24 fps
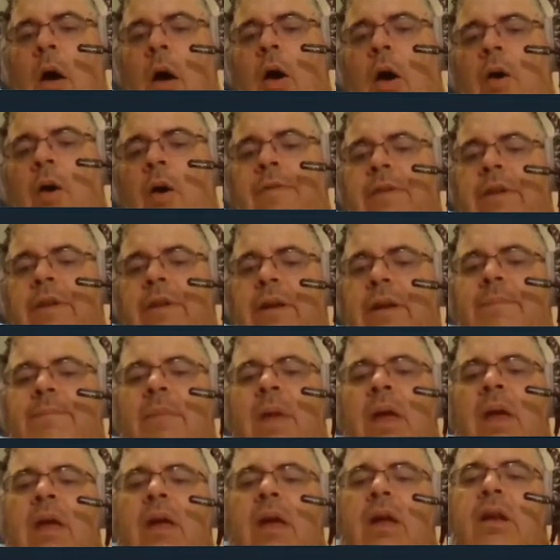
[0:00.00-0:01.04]
Often,
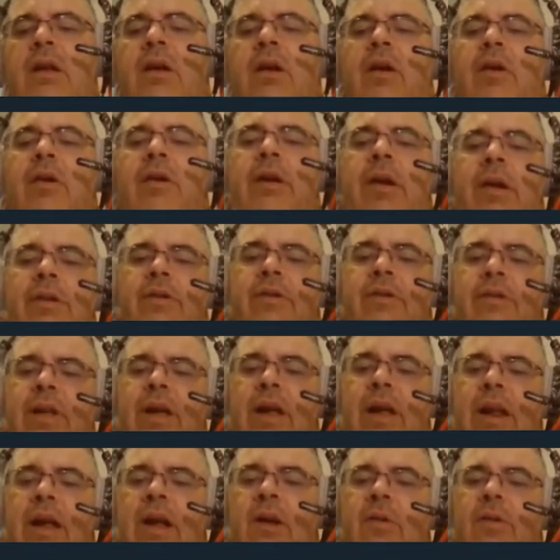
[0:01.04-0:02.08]
Adara
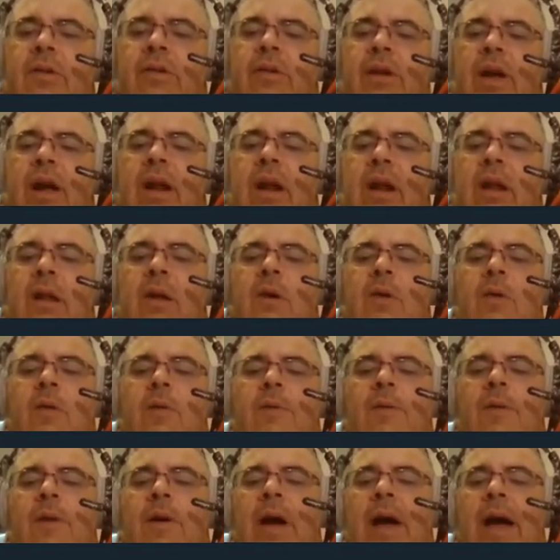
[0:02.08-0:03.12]
stayed outside alone
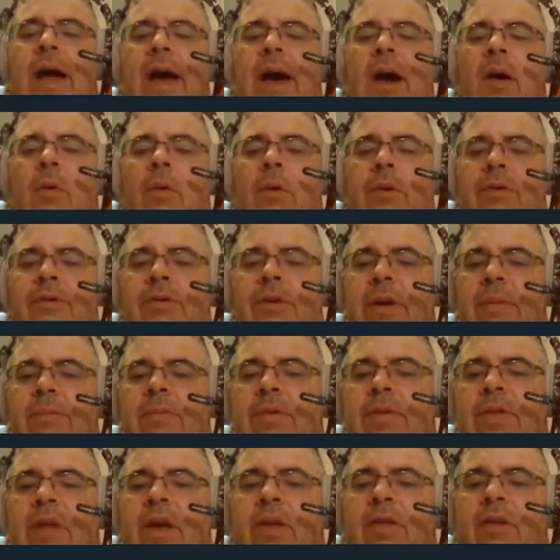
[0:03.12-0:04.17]
for hours
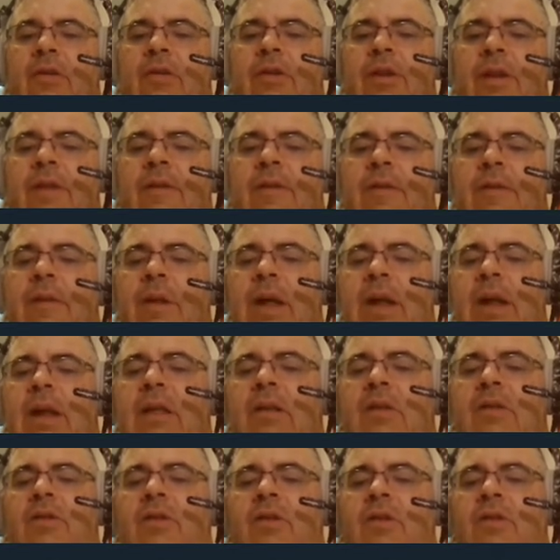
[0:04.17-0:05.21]
after the others had fled in
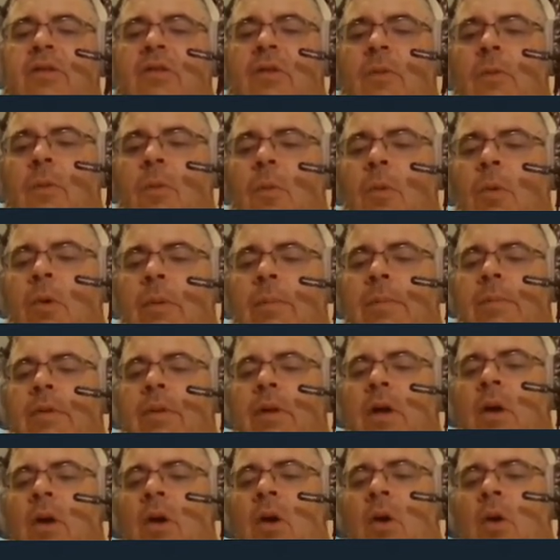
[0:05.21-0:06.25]
search of warmth,
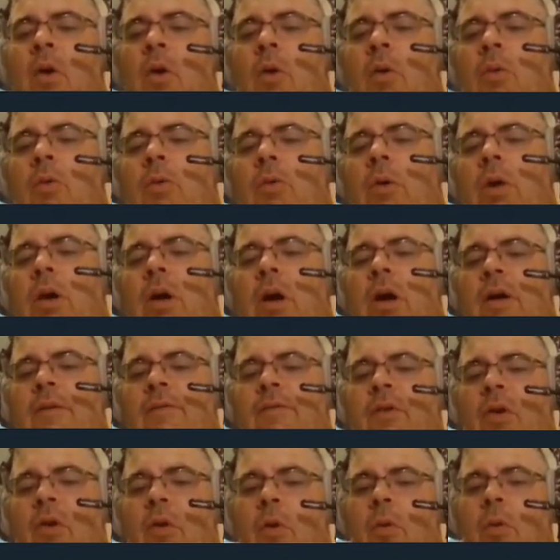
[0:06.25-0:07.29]
or run off
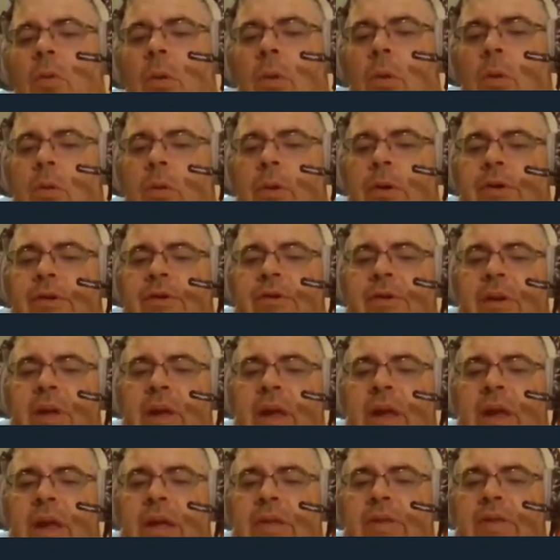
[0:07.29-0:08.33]
to old Laura's to
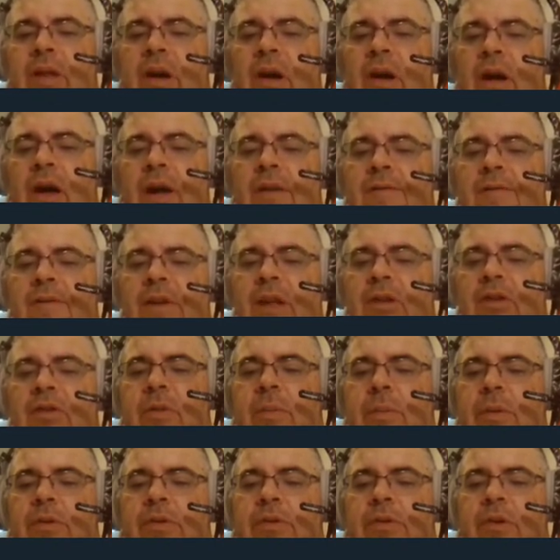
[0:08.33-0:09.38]
eat the hot
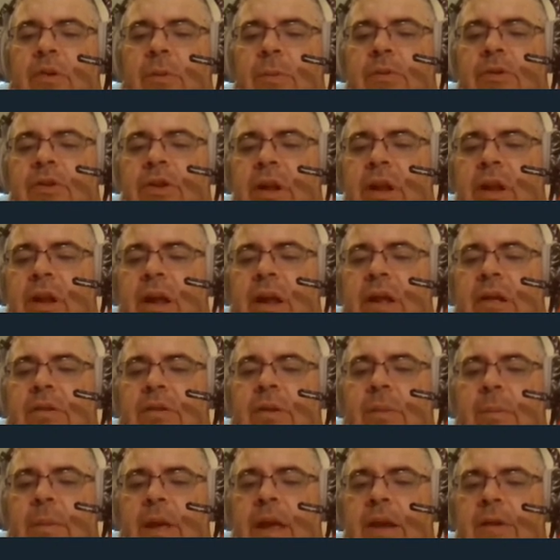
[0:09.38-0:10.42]
vegetable soup she liked
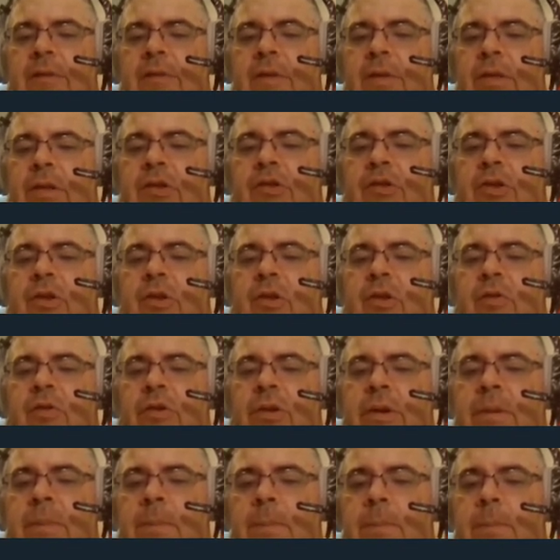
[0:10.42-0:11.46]
to make for the
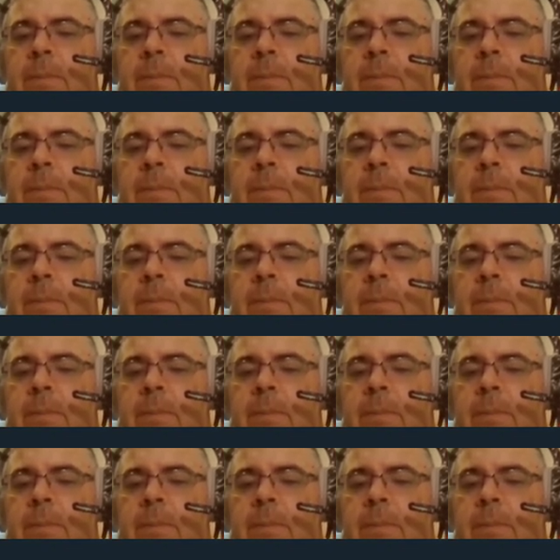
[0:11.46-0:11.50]
children.